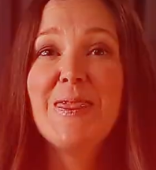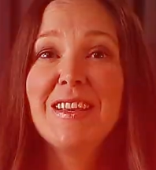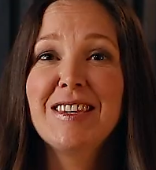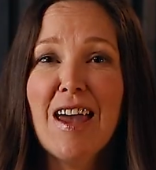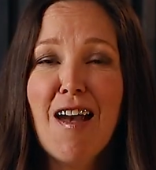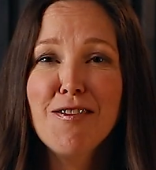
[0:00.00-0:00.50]
The
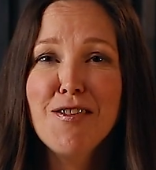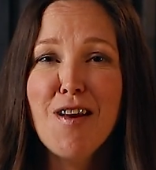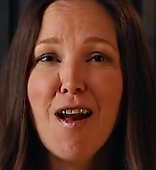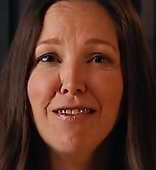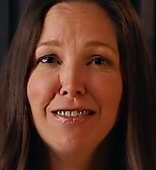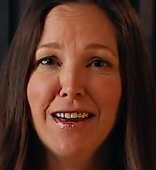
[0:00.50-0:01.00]
town on
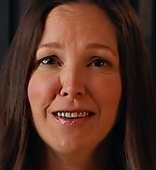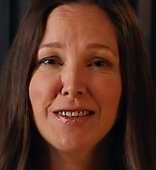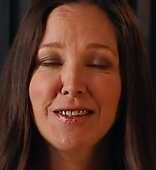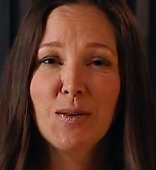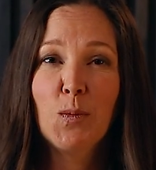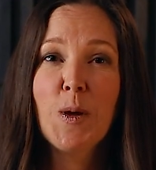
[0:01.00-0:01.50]
our
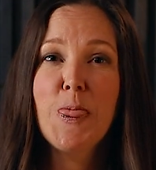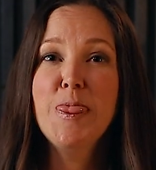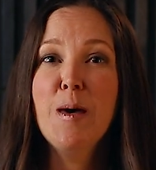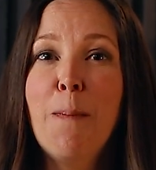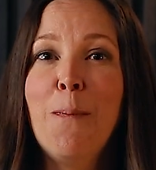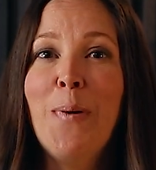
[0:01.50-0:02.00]
list
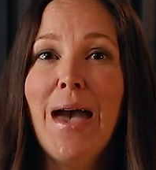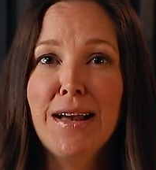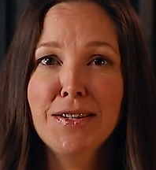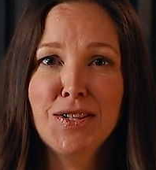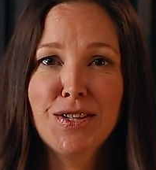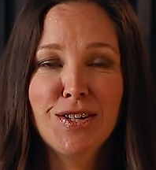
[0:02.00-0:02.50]
with the
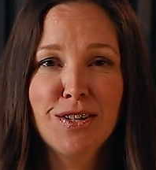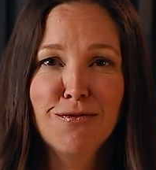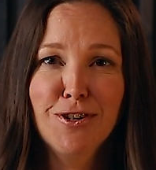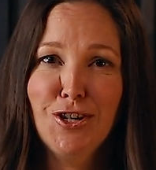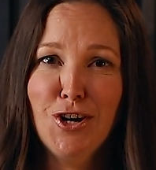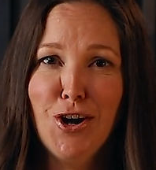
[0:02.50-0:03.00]
best
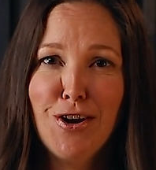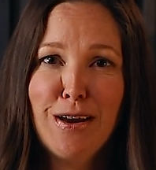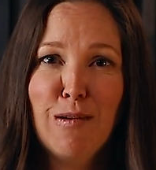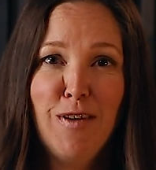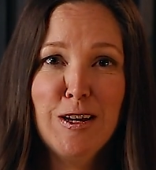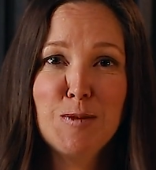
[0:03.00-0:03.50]
return
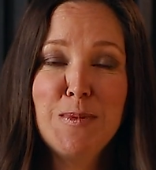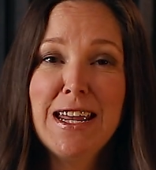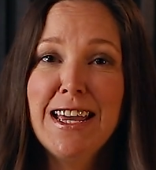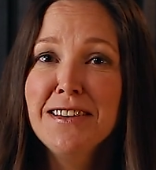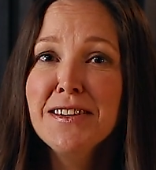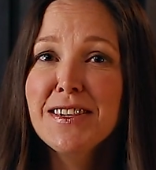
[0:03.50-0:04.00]
on investment
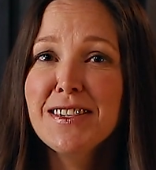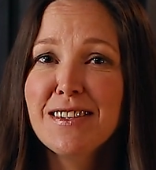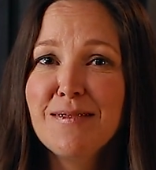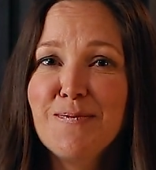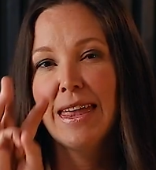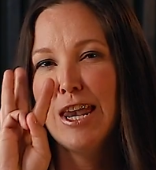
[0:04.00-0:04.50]

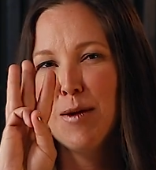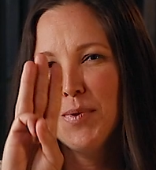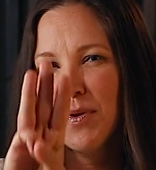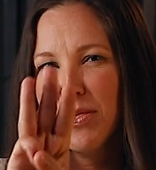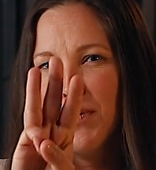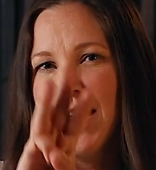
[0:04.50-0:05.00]
is
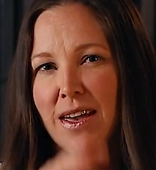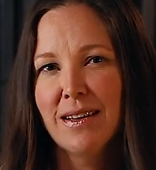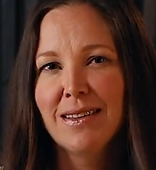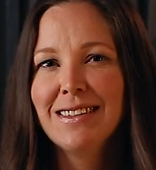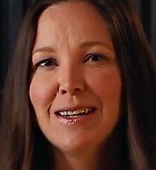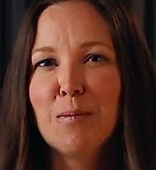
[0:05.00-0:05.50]
number 3,
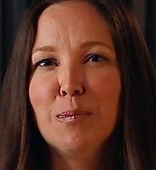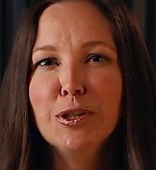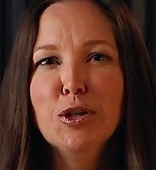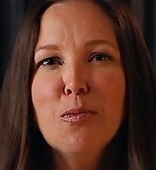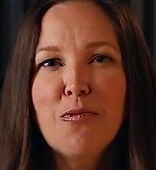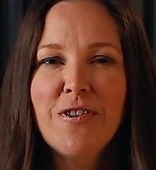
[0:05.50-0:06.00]

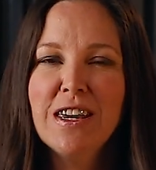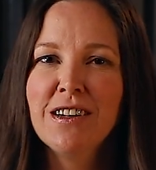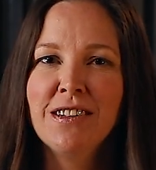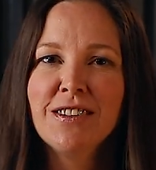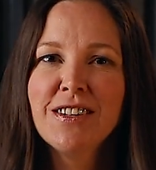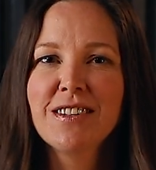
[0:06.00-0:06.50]

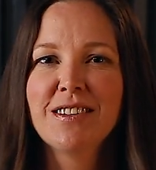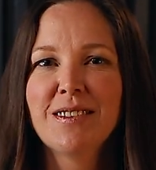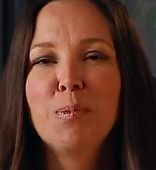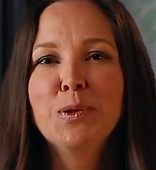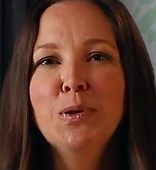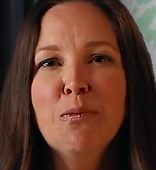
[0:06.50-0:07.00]
Bloomfield.
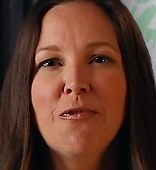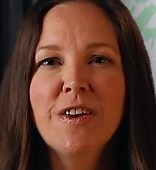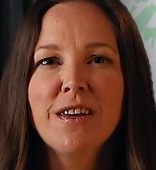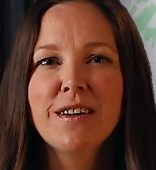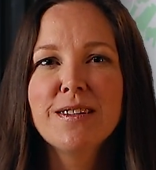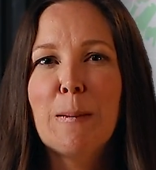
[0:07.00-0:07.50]

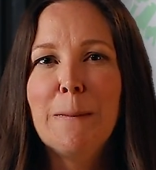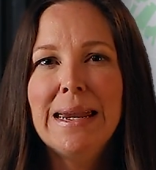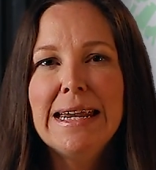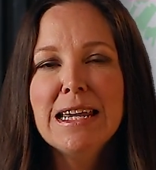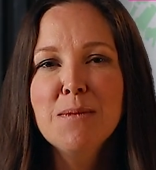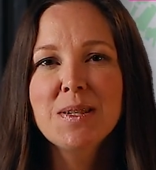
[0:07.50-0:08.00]
Bloomfield is a
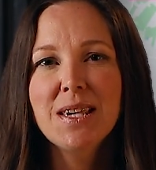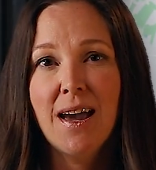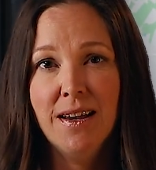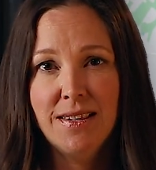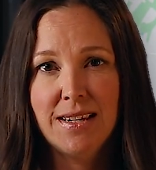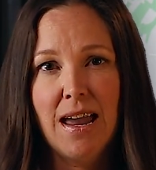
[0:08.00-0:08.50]

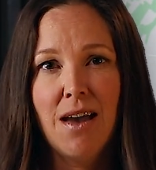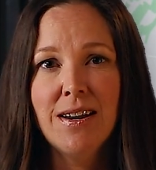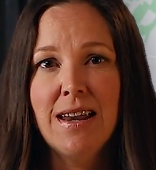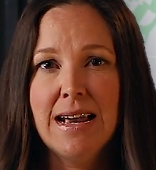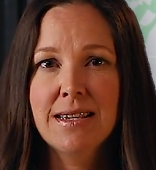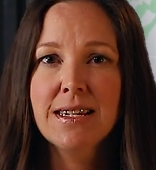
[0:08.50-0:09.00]
medium-sized town
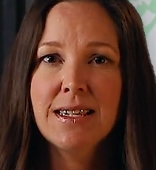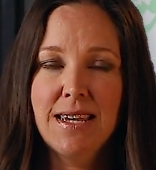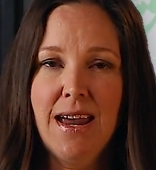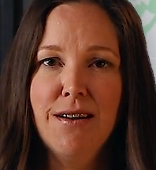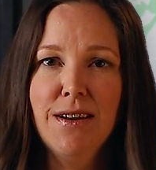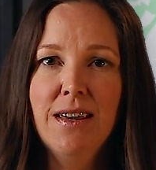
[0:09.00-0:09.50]
in Essex
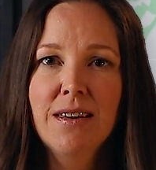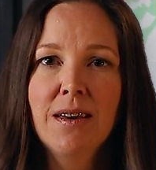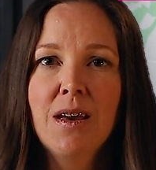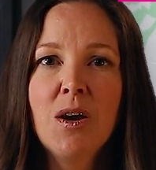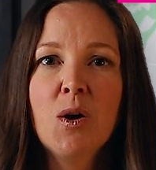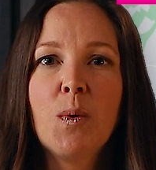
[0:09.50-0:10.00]
County
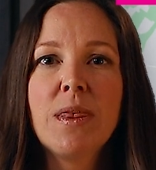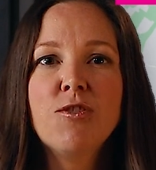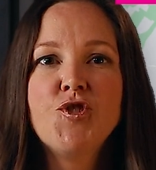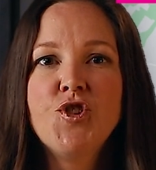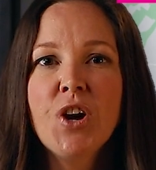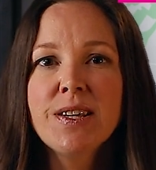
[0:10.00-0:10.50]

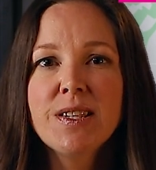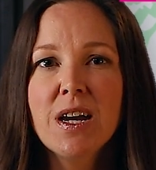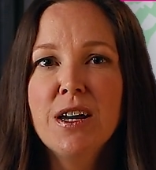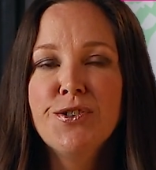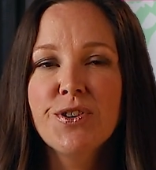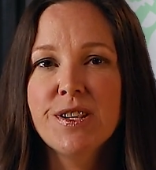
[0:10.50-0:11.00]
with just
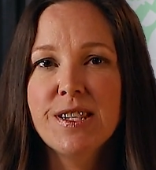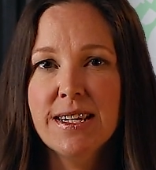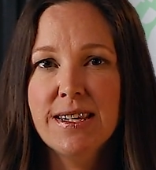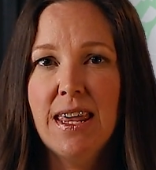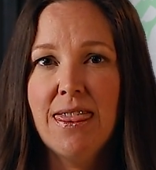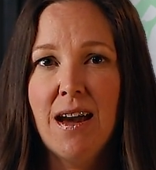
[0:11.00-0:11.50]
under
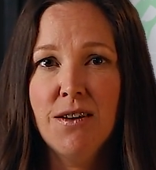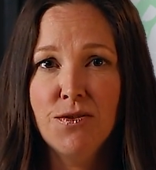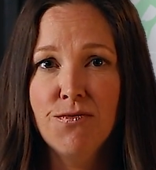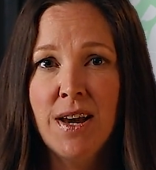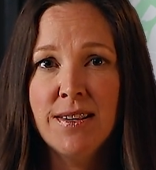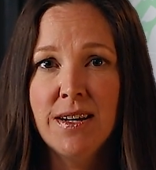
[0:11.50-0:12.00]

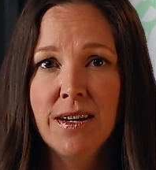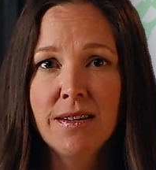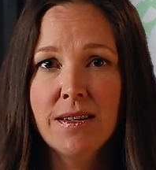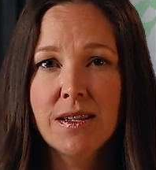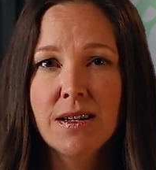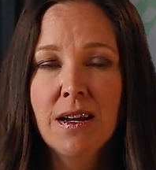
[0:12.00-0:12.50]
60,000
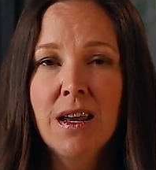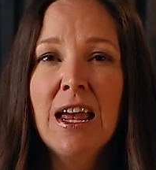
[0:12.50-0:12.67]
residents.